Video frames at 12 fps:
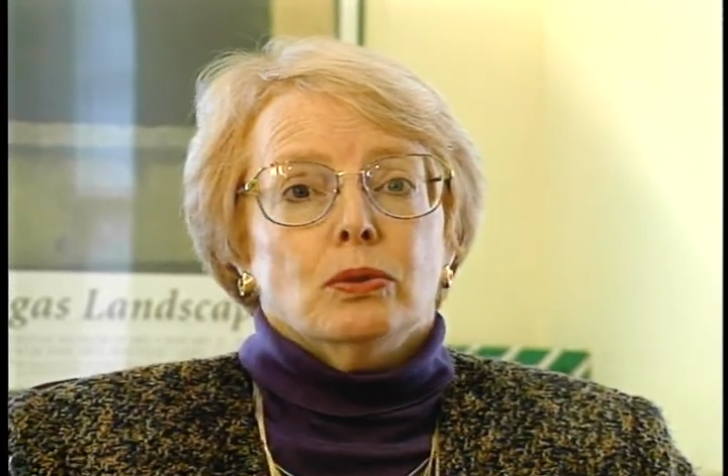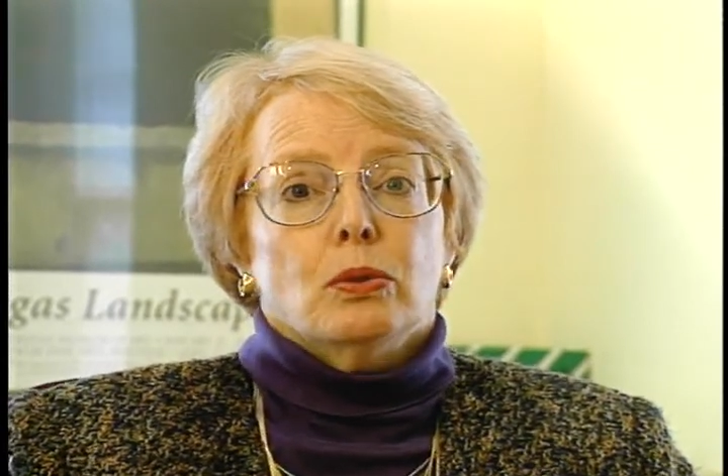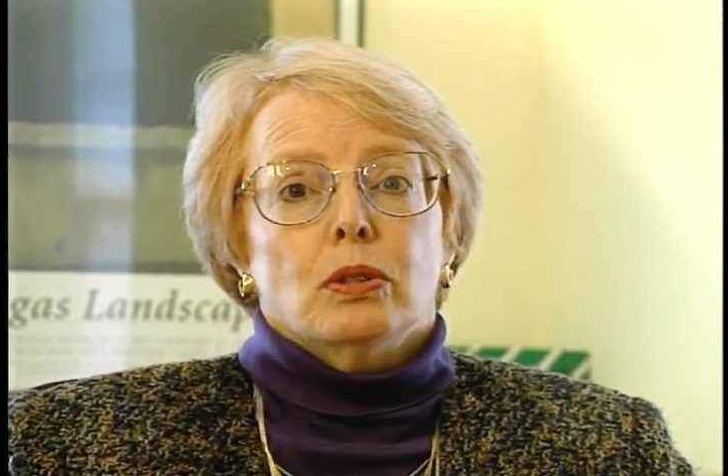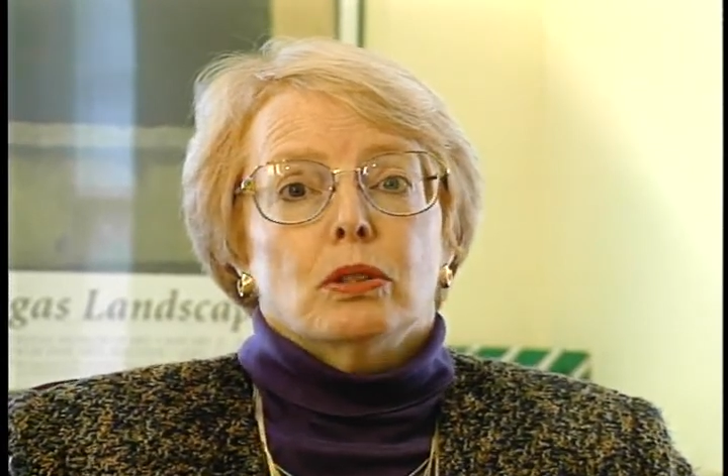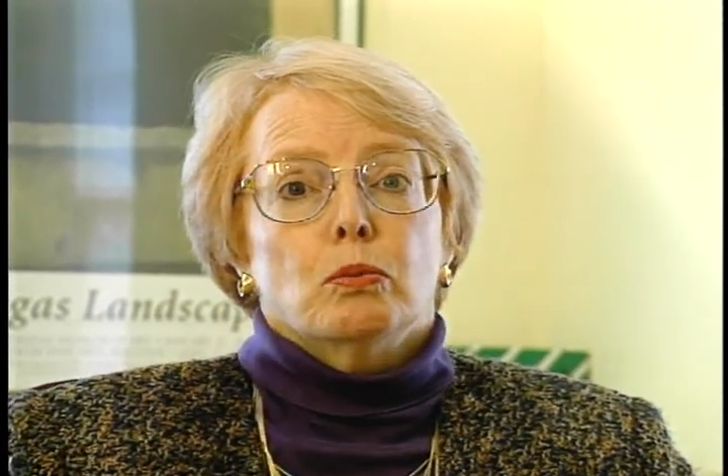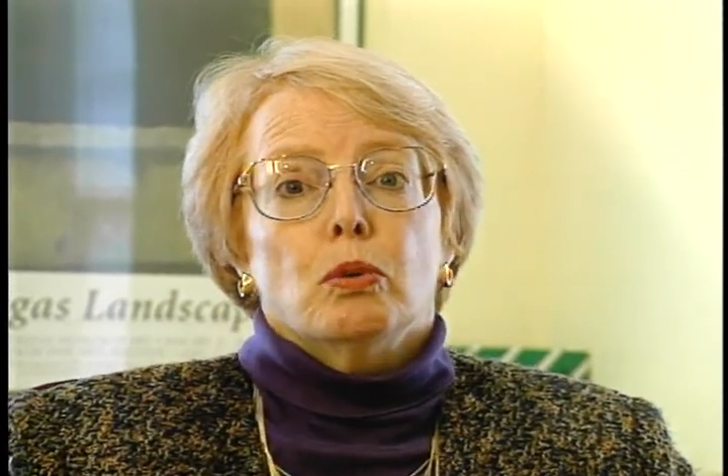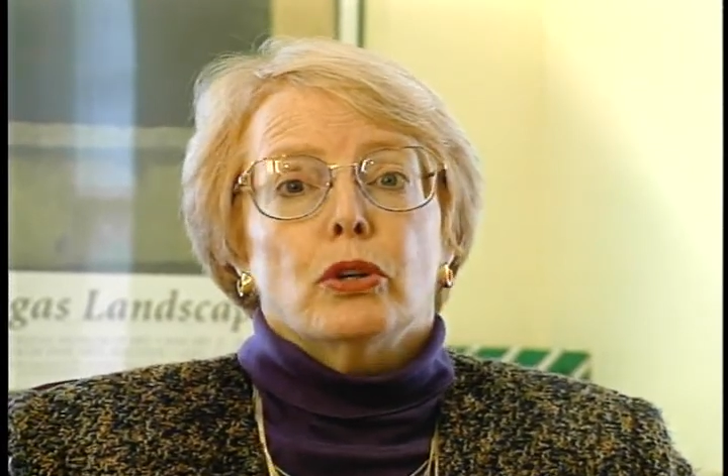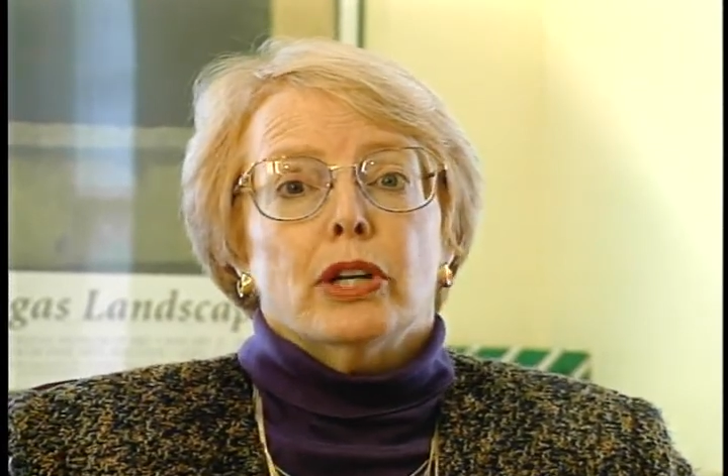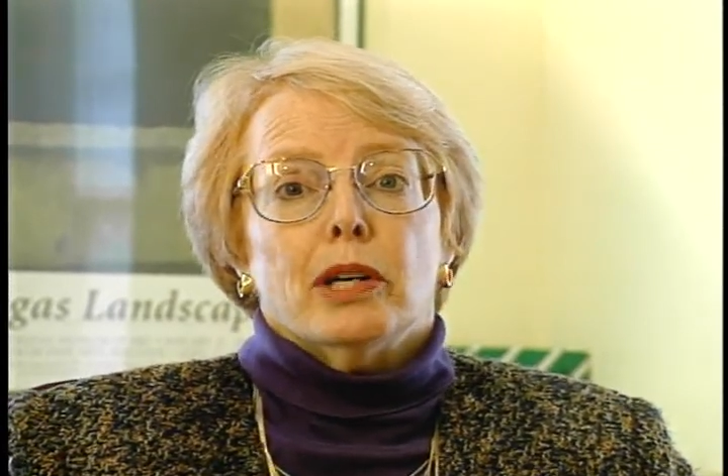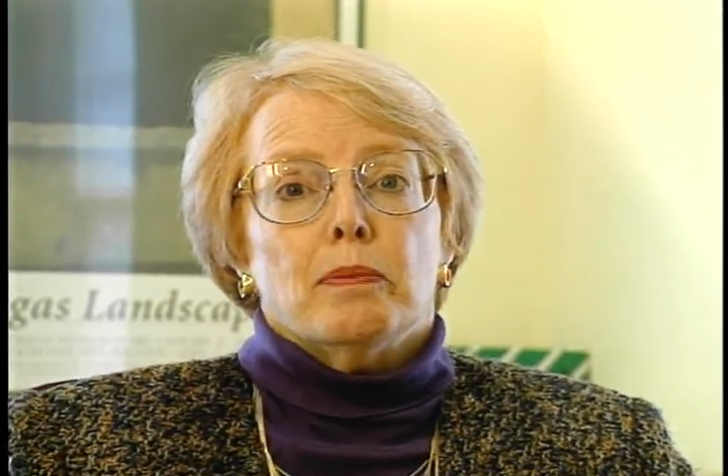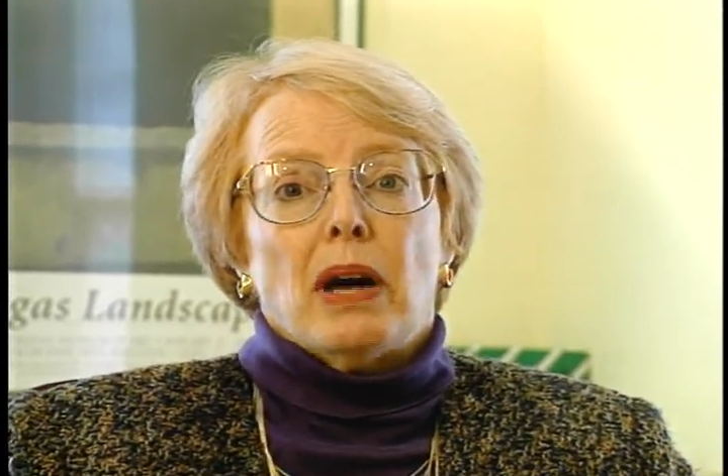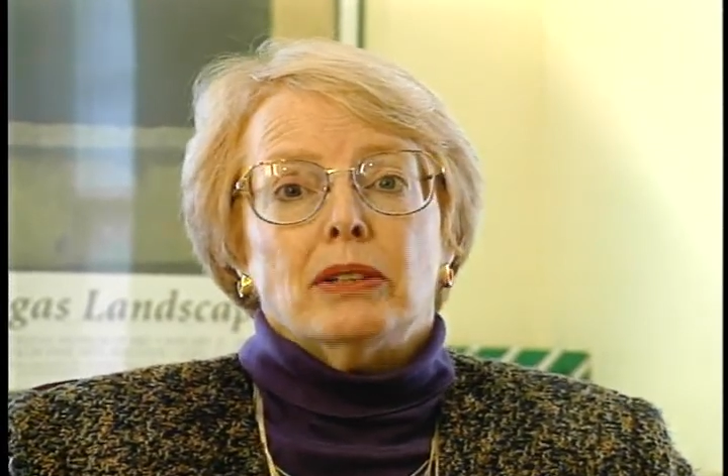or
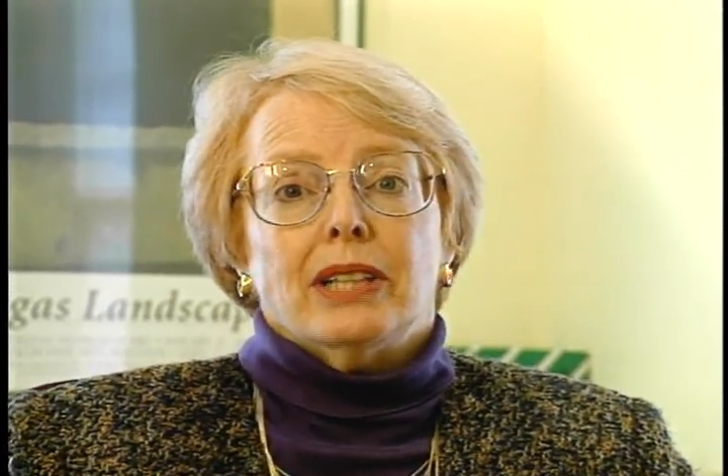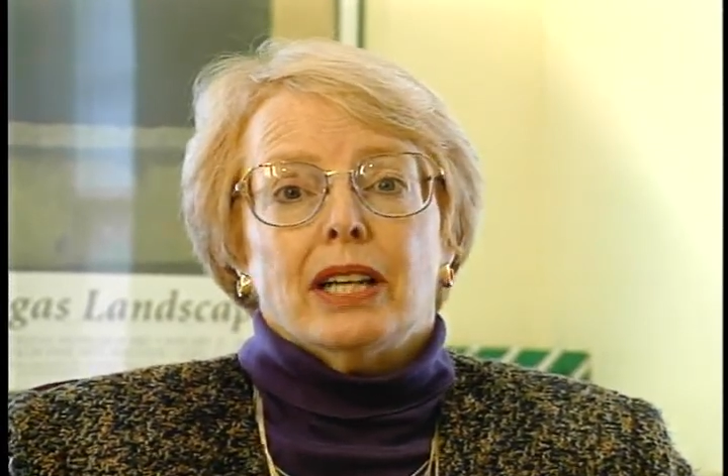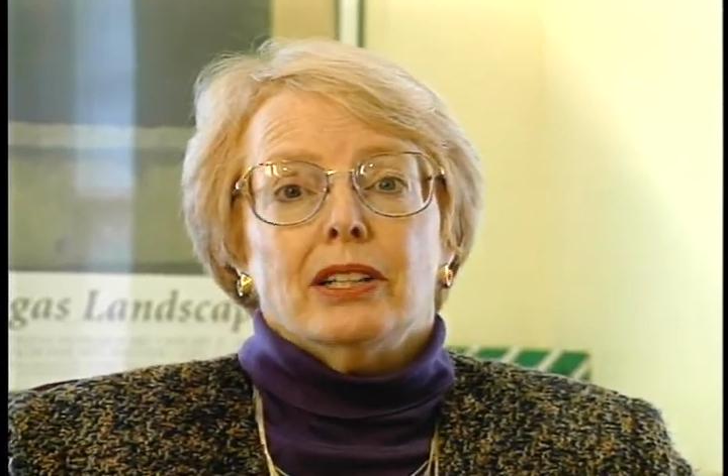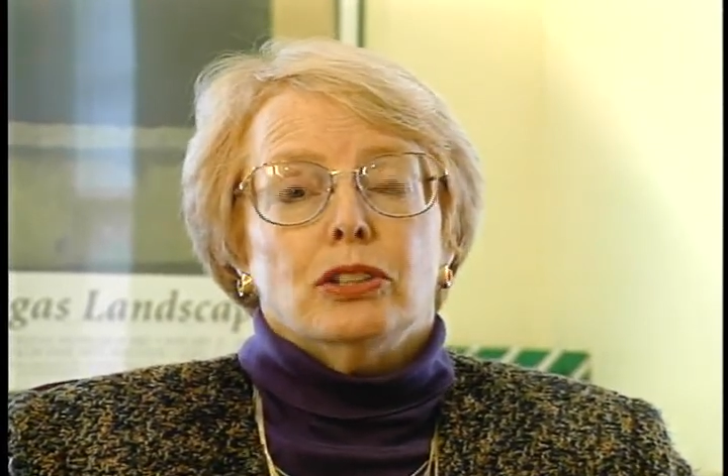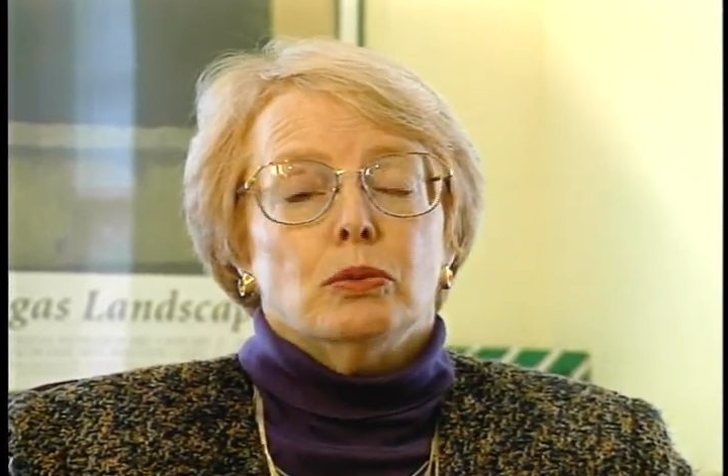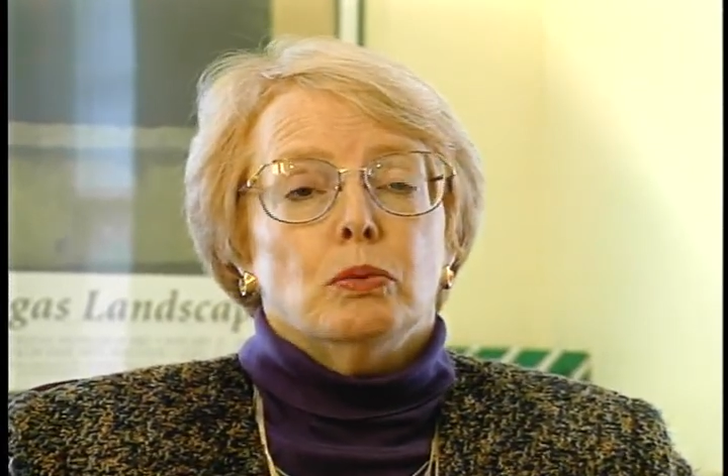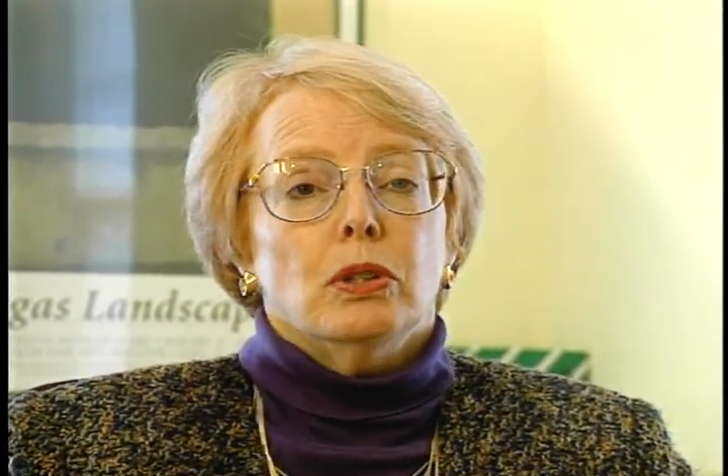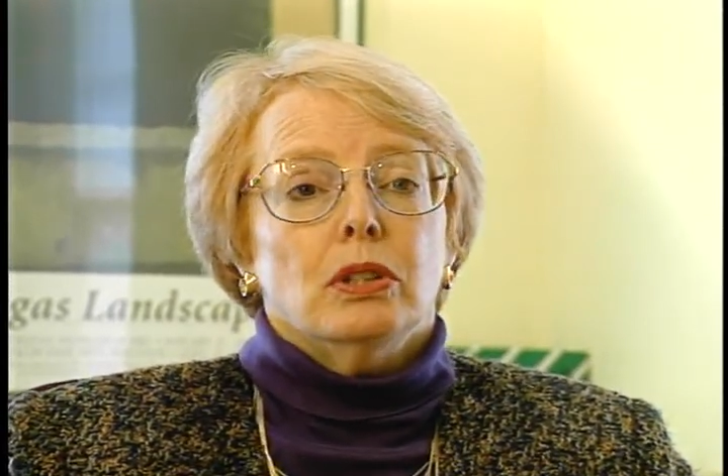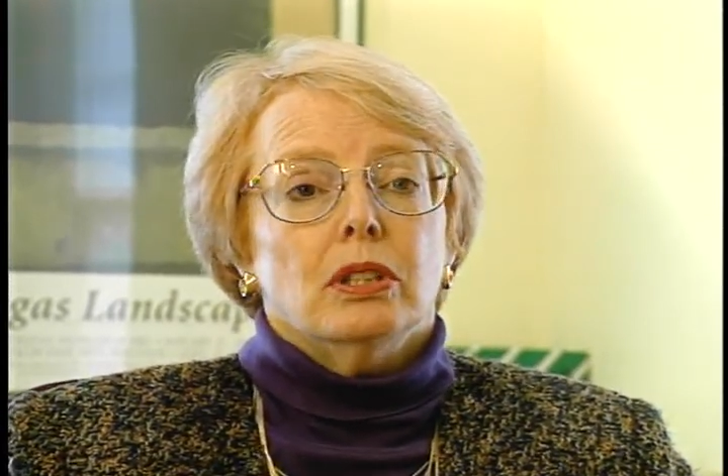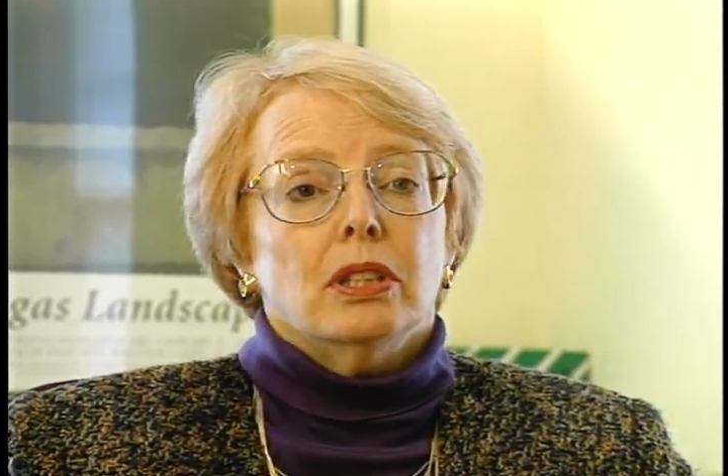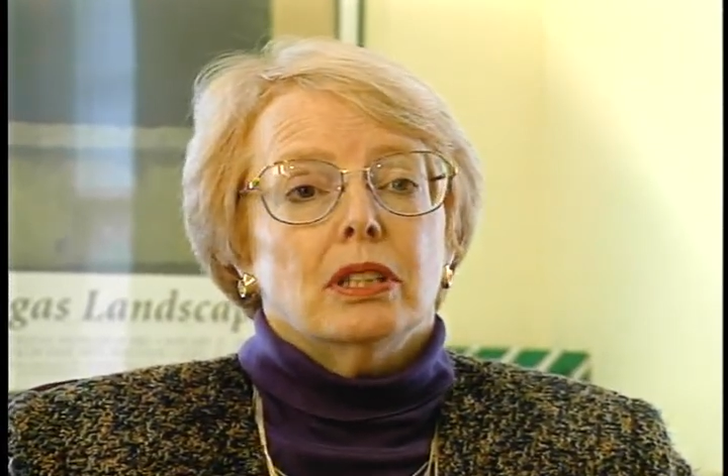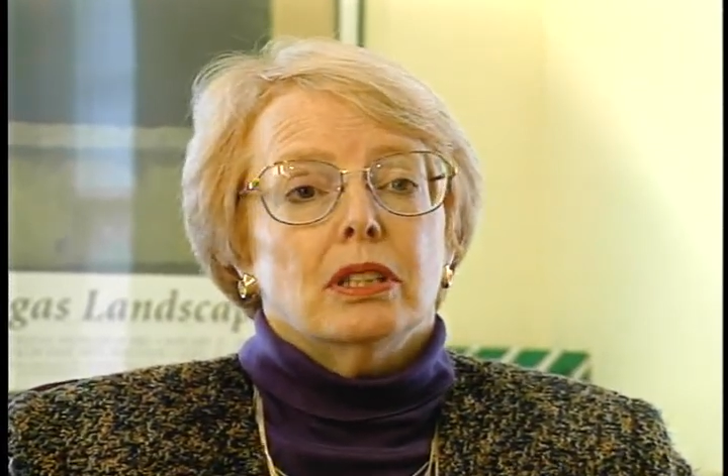worry about getting to
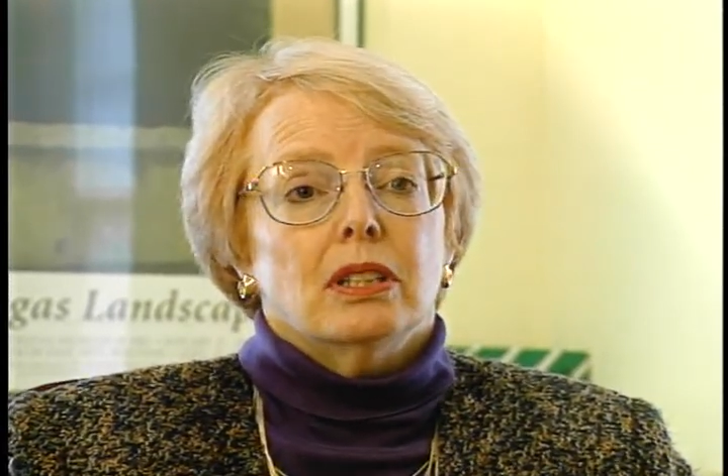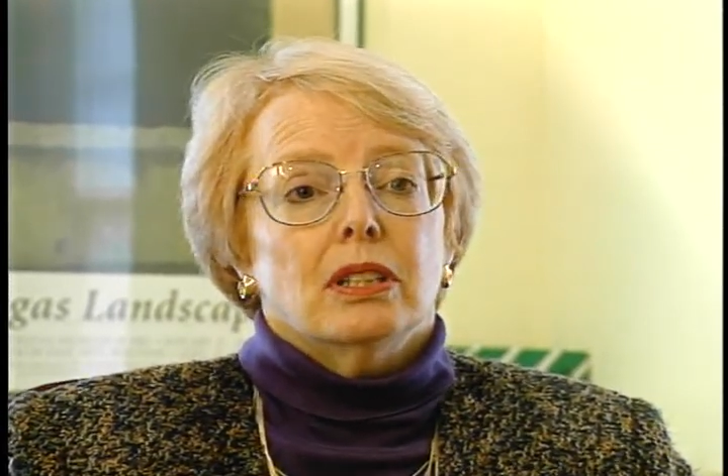work.